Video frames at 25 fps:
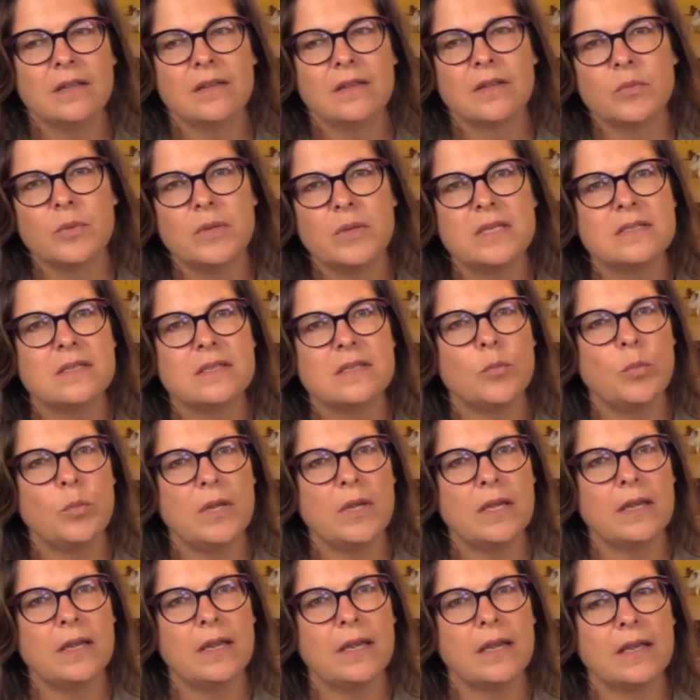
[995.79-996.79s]
The reason
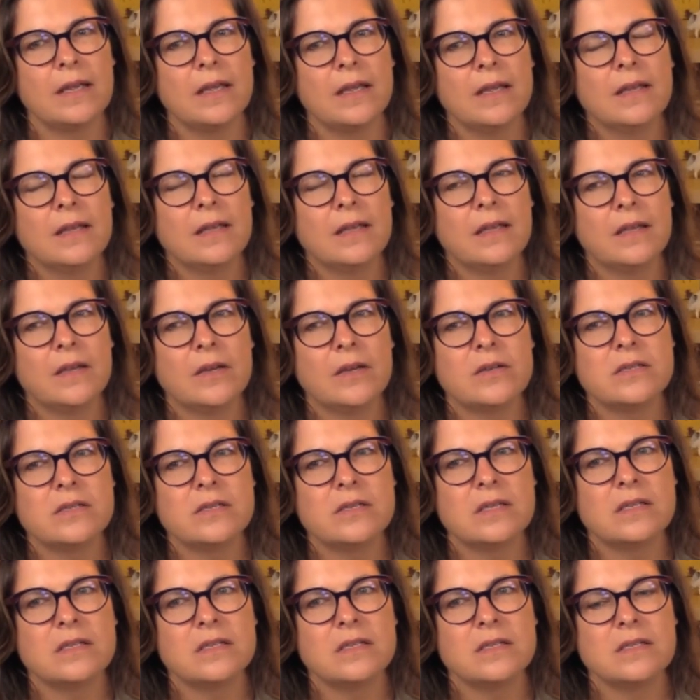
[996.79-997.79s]
being,
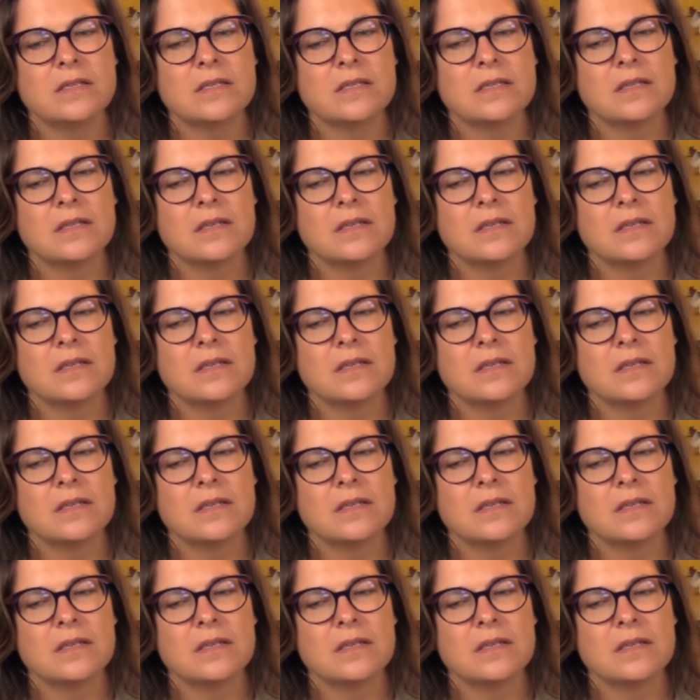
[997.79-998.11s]
here's this